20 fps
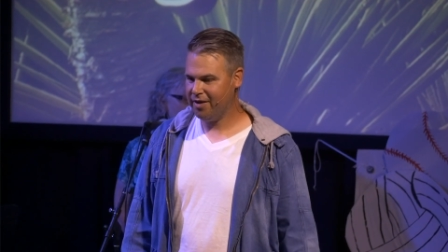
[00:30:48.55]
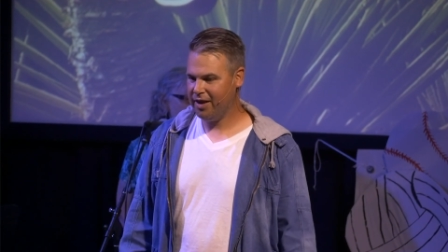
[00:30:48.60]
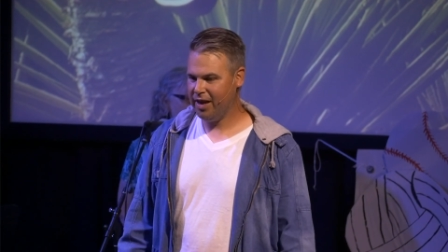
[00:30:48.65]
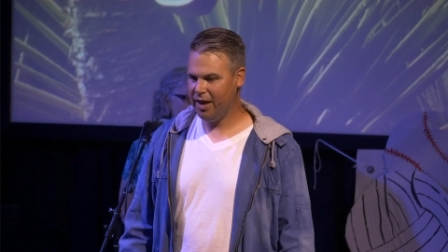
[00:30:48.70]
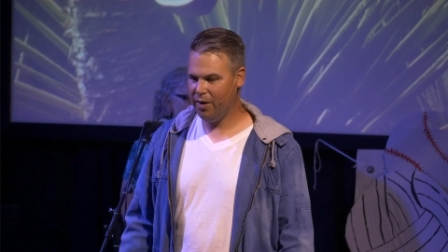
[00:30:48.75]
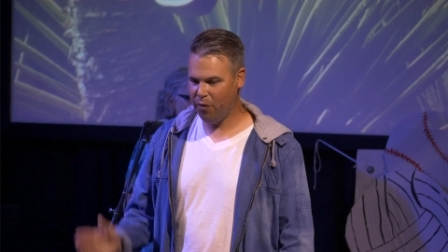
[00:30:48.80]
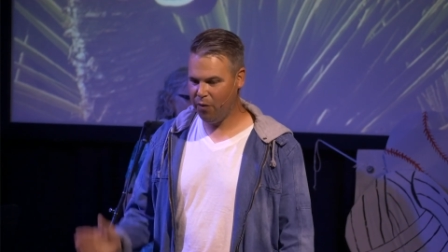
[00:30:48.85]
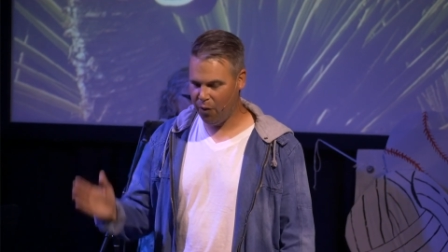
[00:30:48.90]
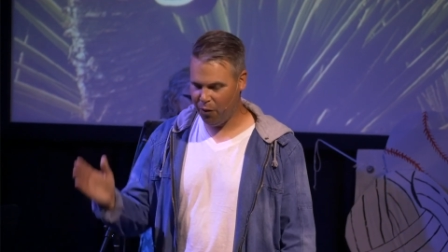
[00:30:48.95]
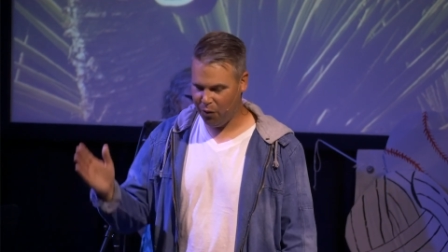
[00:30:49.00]

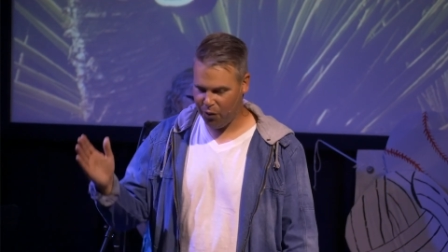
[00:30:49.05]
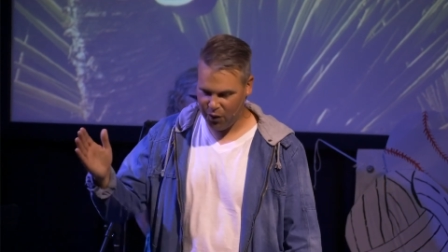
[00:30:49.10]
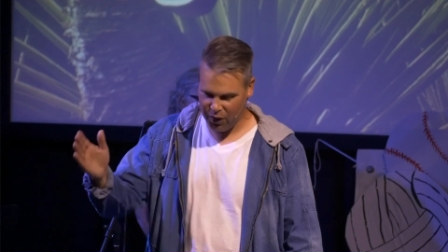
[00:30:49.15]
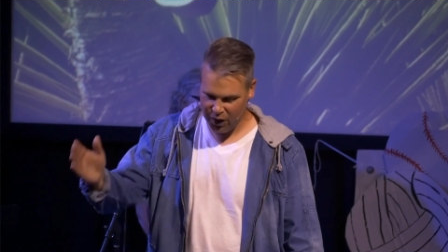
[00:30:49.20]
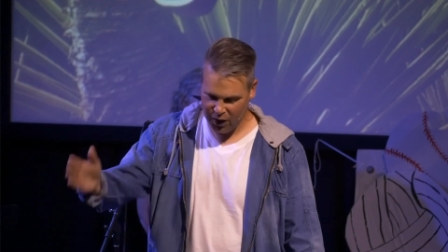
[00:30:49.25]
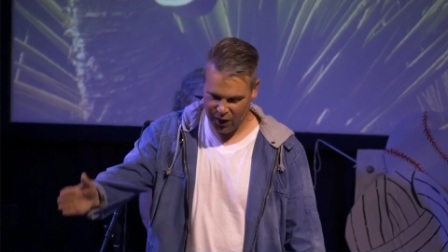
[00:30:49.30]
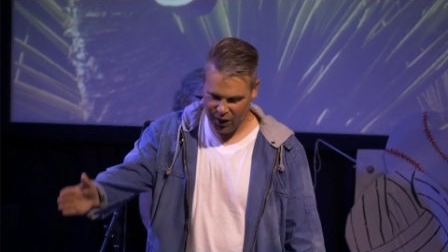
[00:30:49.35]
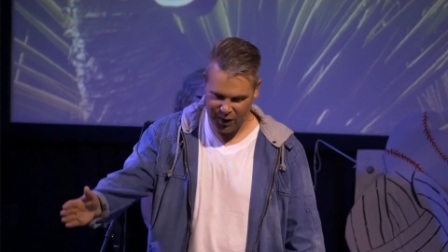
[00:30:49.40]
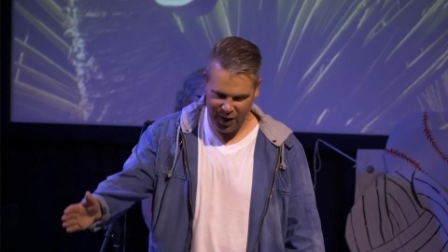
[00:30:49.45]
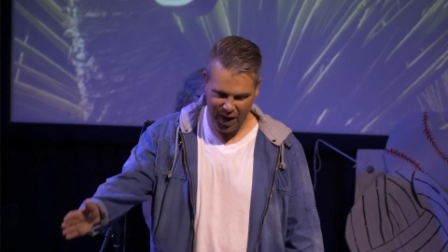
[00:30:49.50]
He
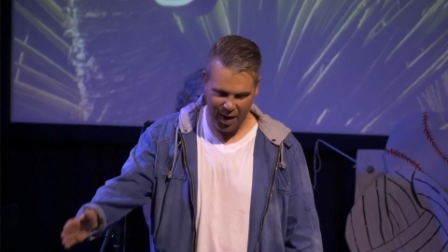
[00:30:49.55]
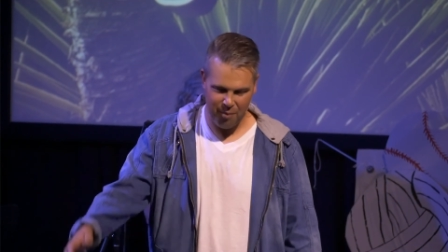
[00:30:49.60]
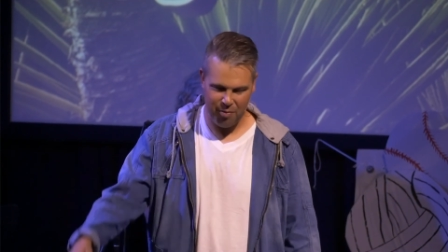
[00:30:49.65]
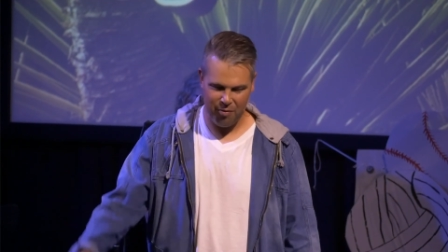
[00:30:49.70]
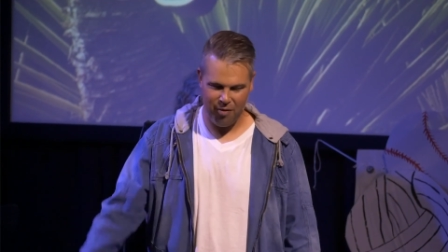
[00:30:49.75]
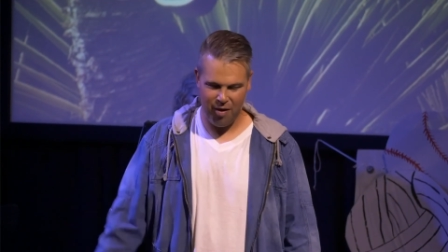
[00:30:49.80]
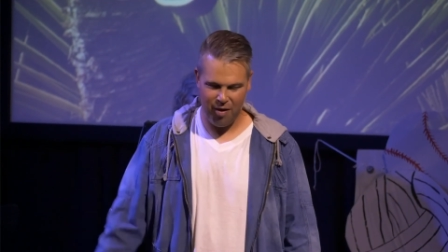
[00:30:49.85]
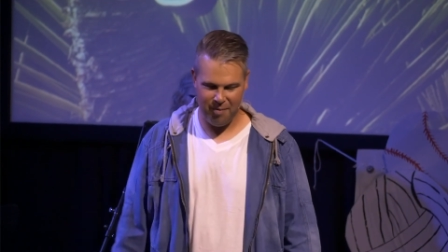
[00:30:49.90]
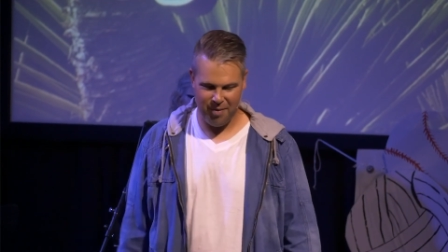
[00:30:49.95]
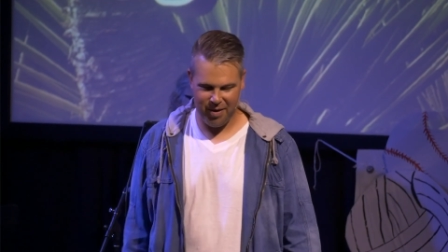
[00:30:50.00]
fulfilled that
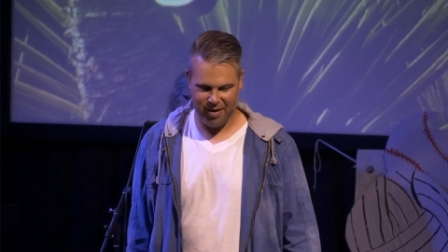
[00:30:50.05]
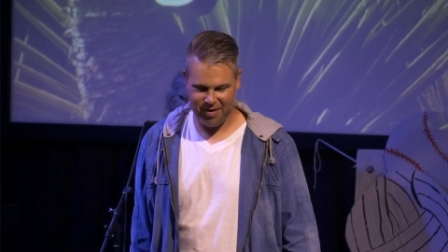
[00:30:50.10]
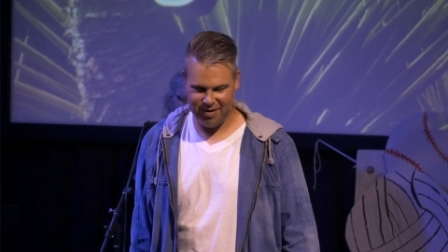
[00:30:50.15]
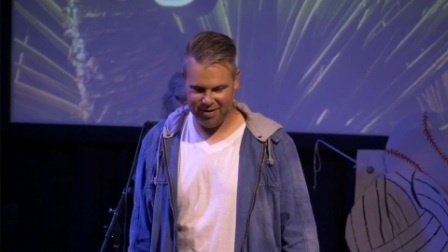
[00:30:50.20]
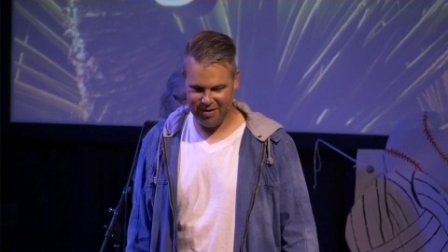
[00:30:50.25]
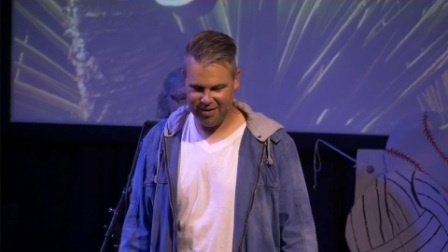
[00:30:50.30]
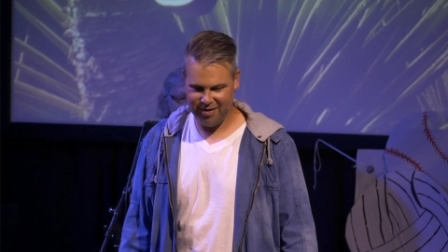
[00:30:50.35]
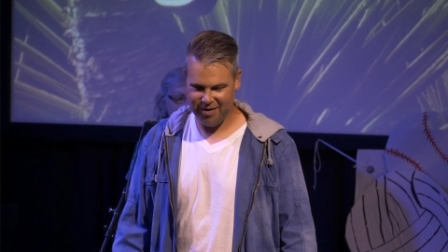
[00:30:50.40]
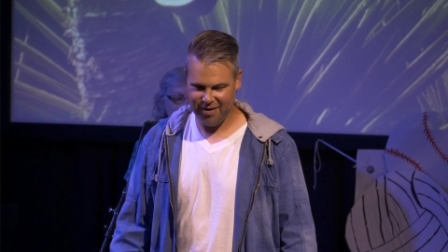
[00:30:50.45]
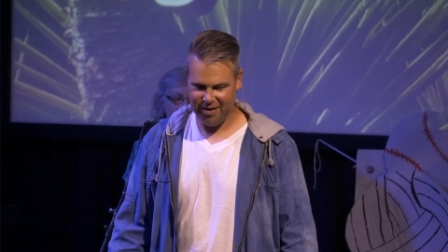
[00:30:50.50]

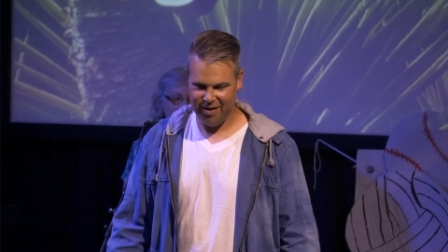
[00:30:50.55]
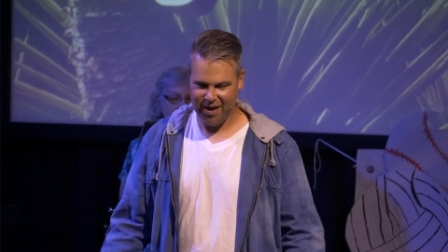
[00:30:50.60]
promise